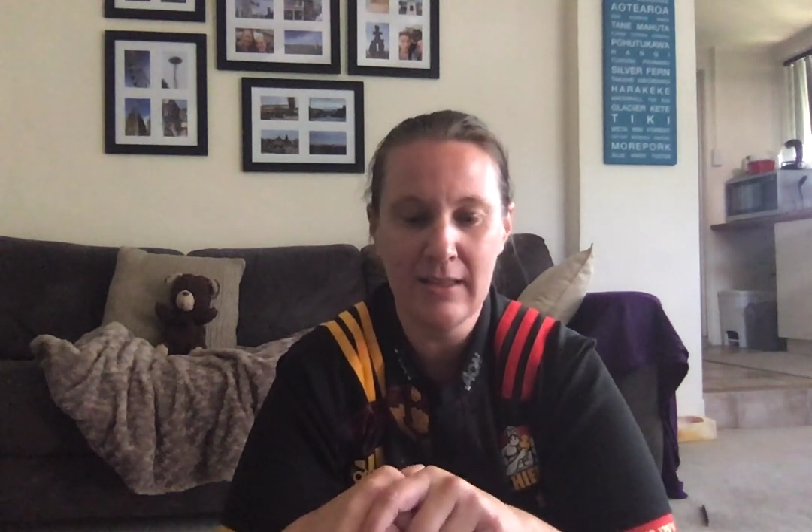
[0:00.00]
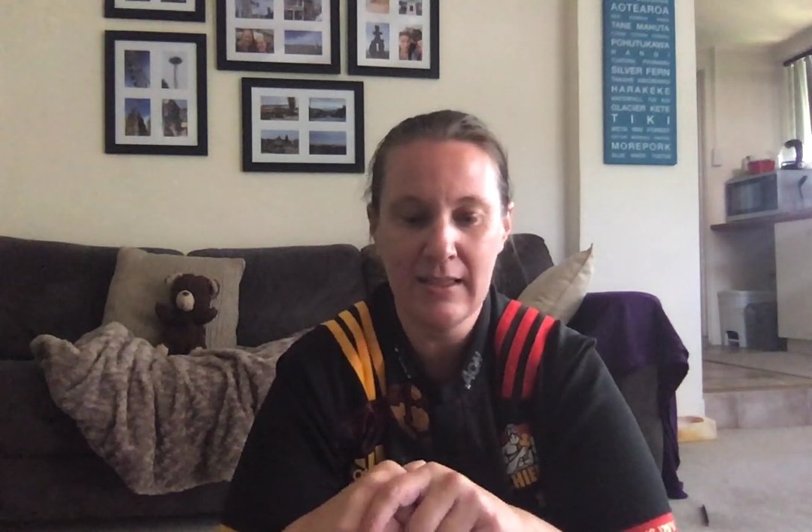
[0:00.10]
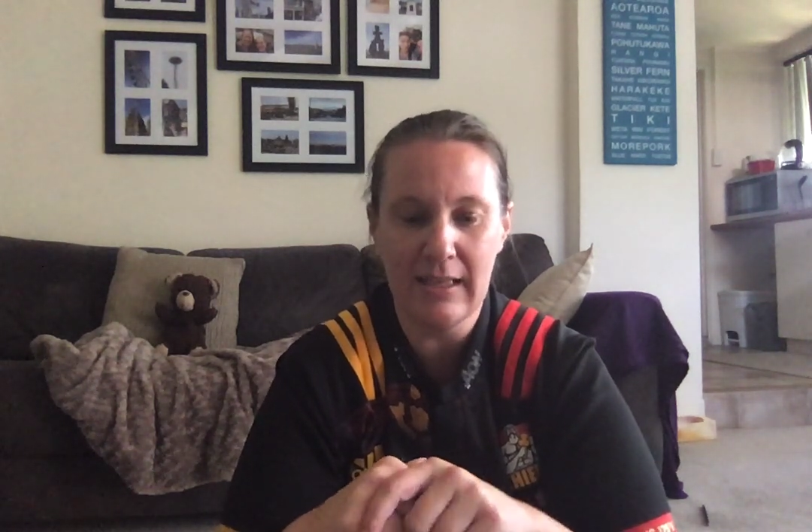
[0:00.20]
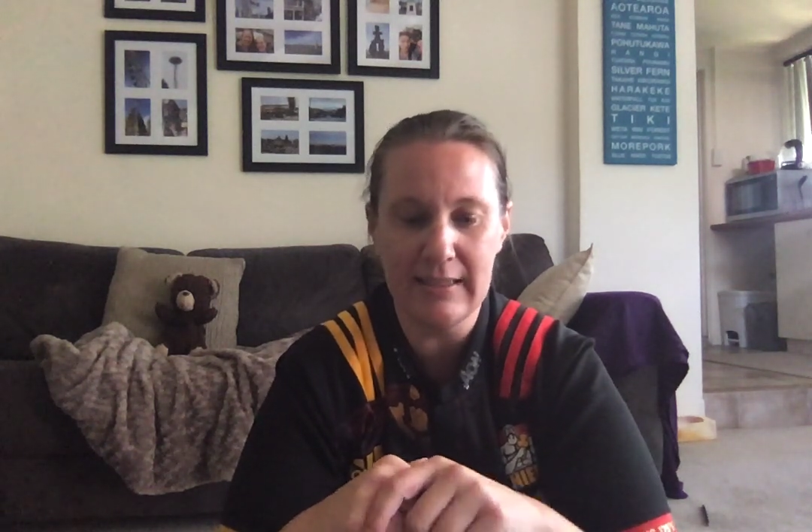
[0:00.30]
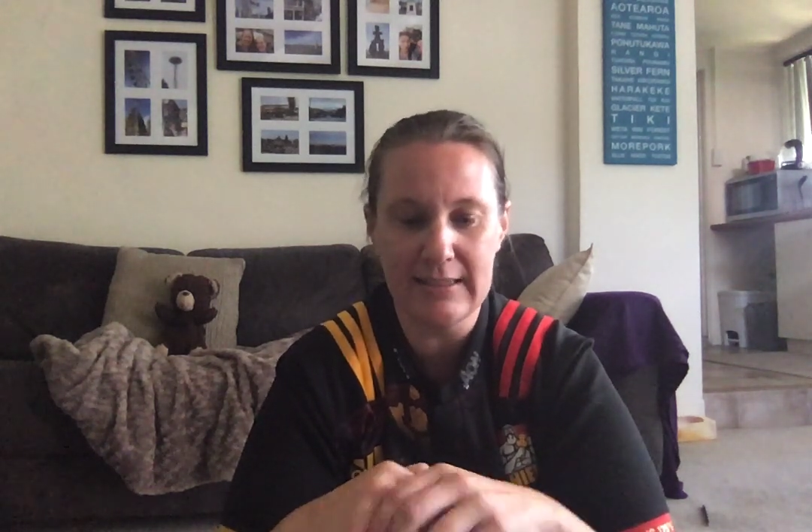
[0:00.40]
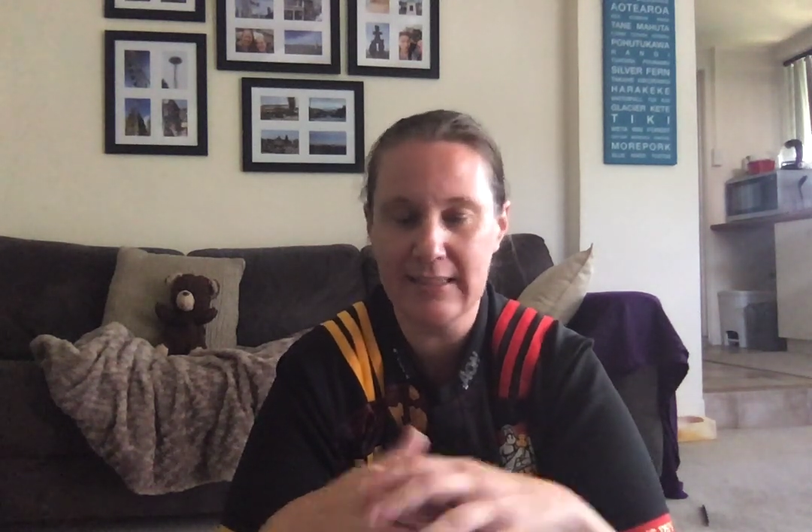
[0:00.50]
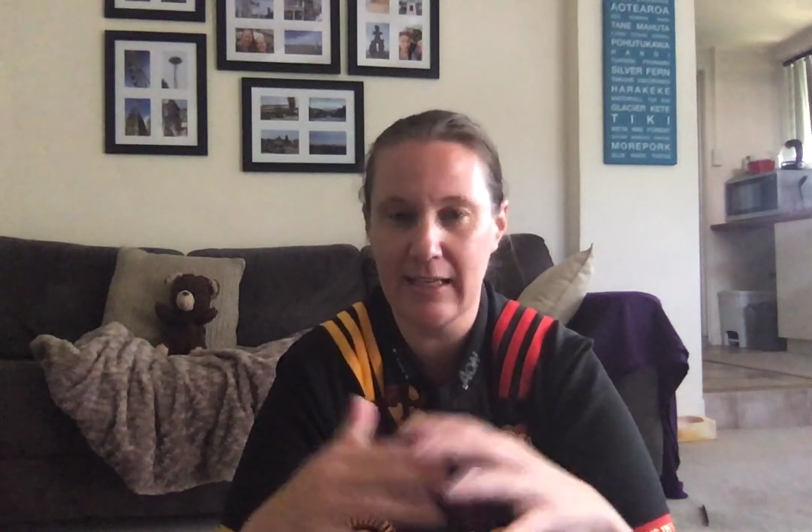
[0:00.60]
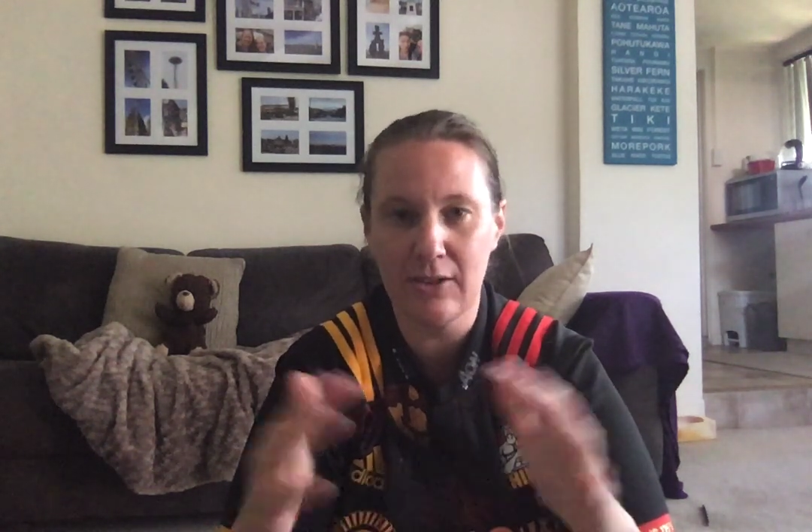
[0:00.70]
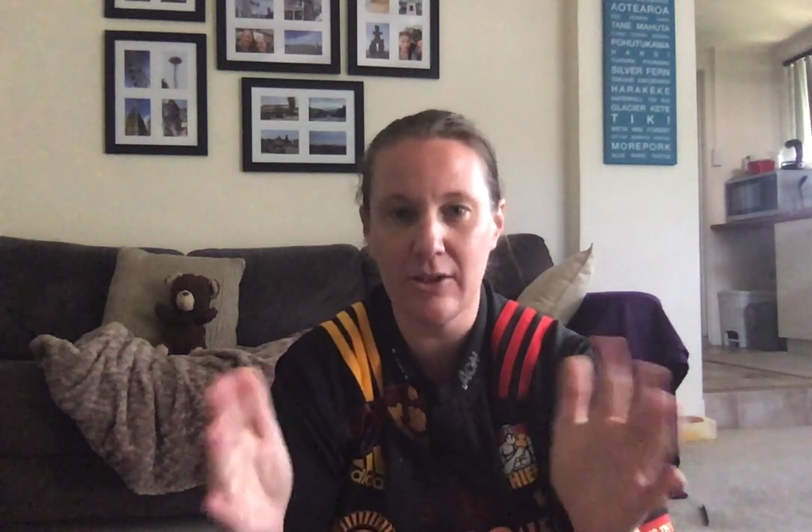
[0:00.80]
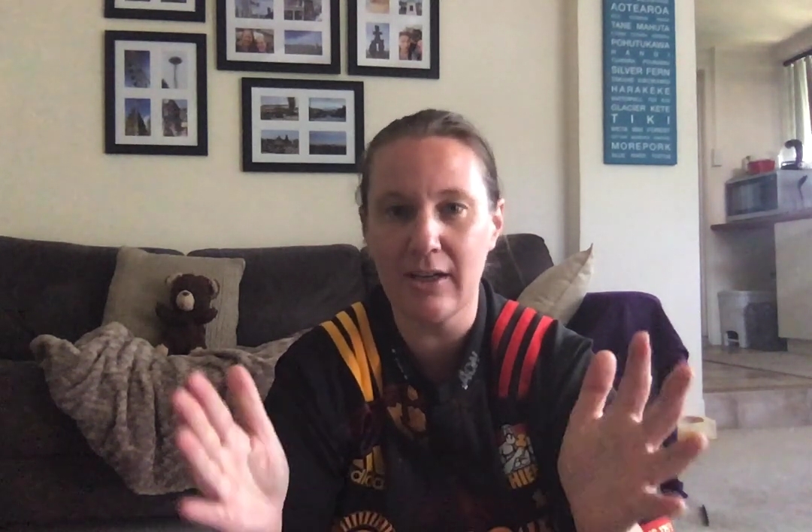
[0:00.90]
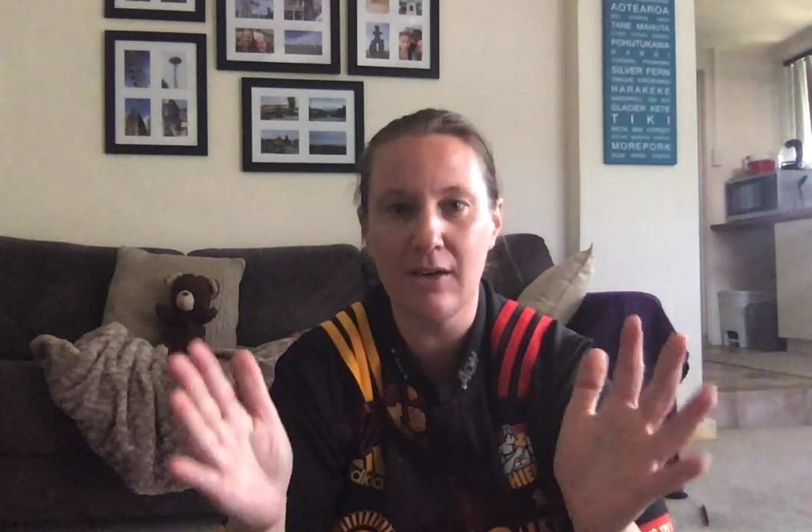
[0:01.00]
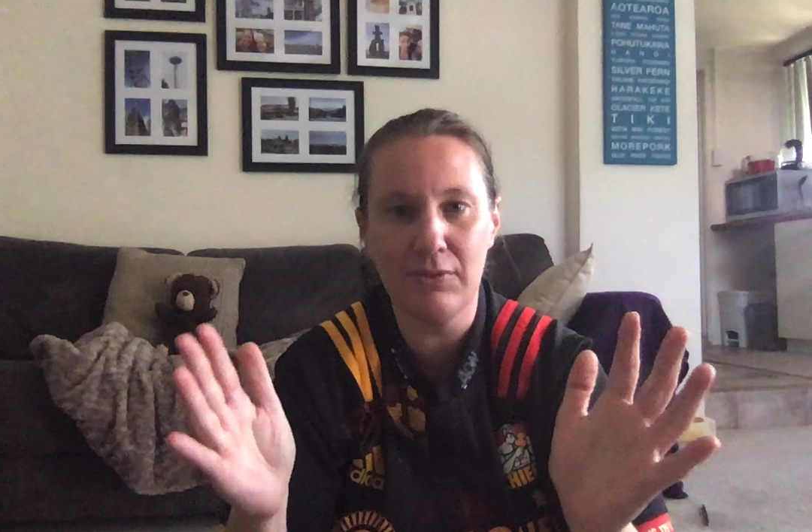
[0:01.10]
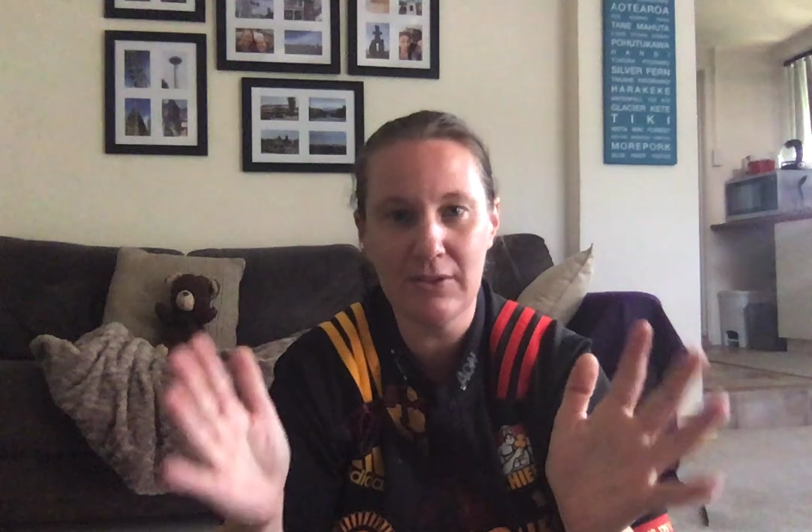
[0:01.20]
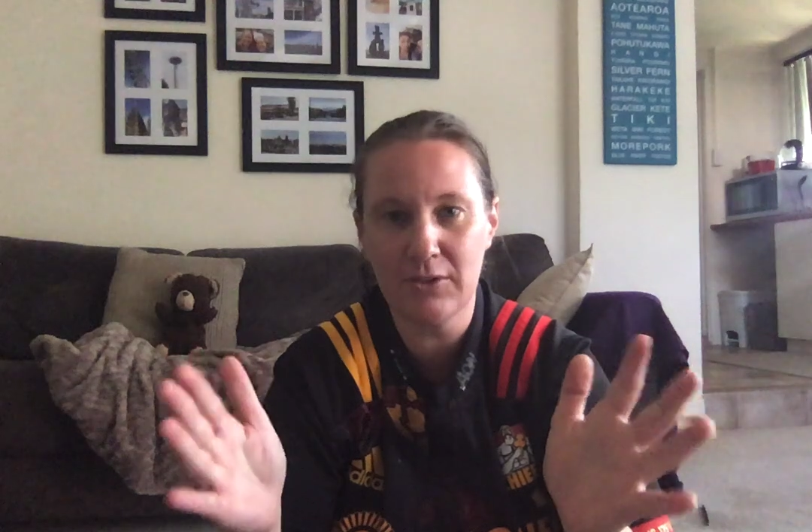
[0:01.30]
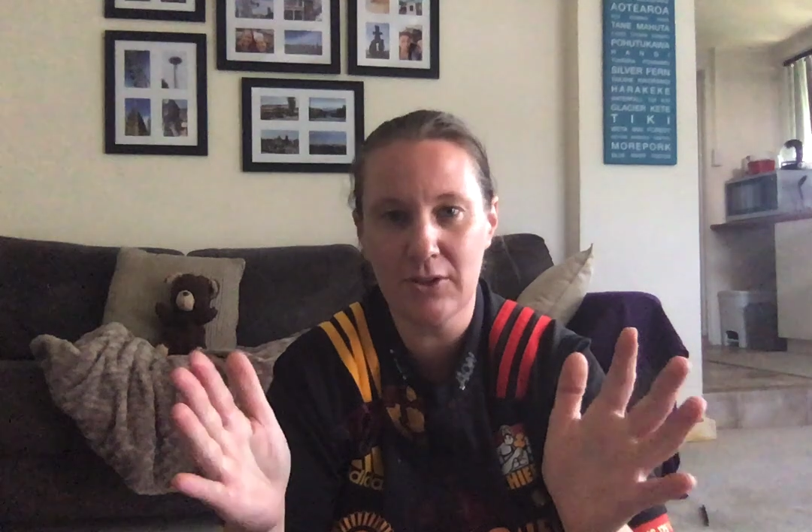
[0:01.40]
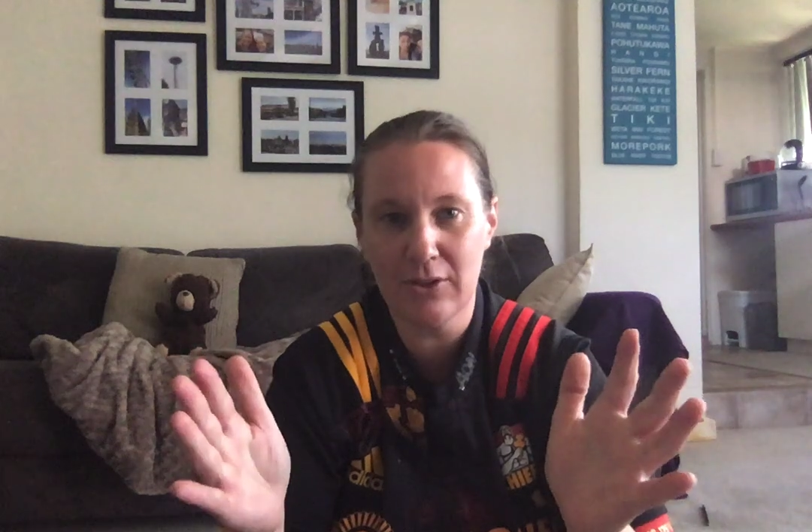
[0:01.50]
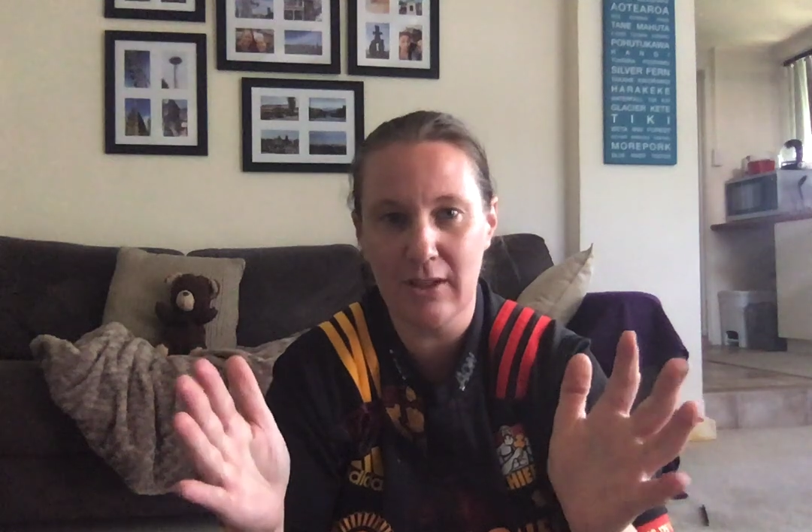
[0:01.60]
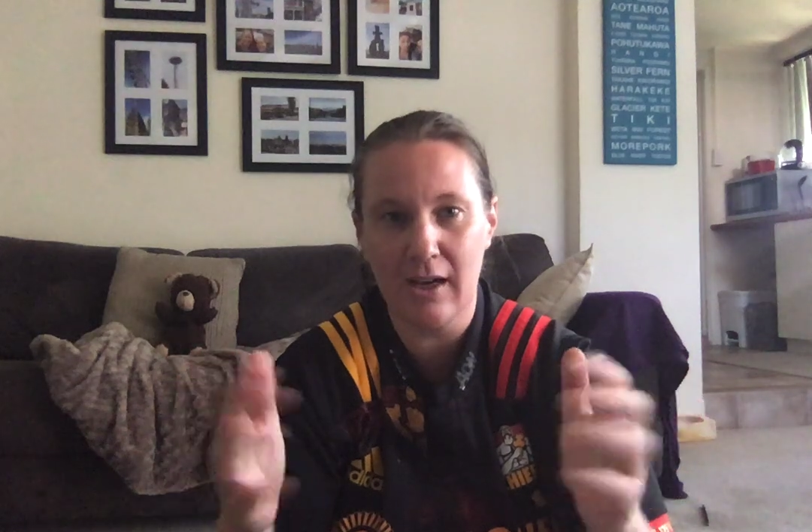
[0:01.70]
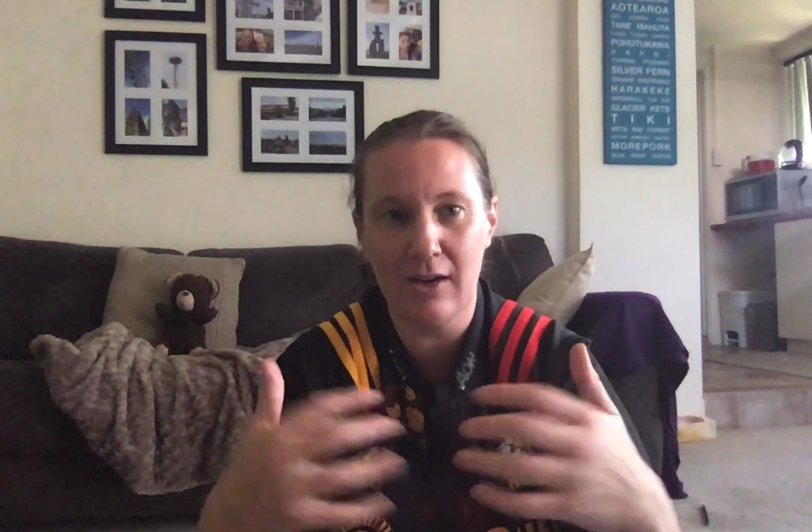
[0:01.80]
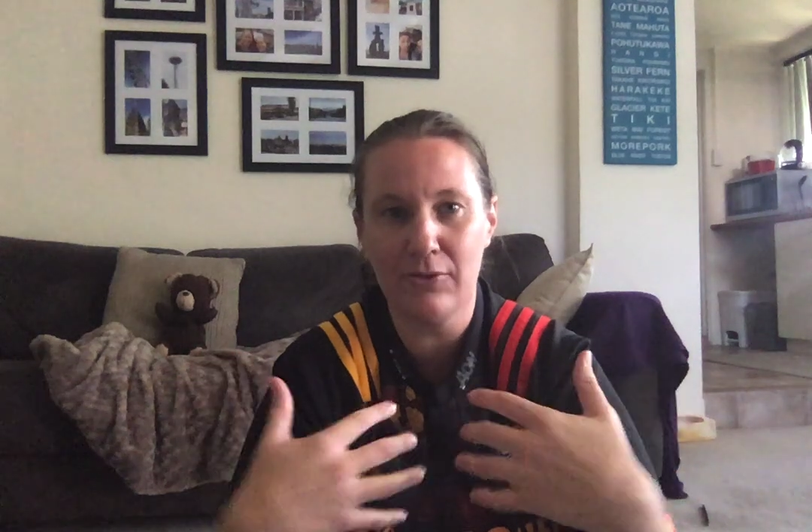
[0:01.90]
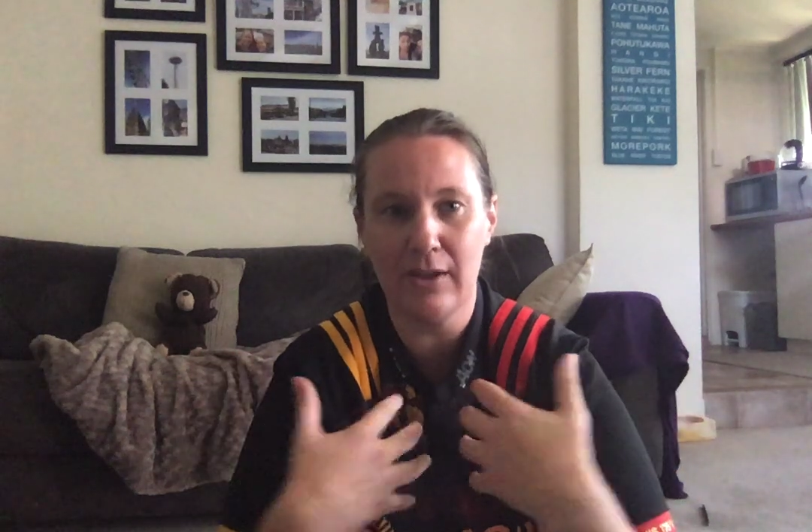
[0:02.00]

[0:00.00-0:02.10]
And he's saying, look, I've lived a good life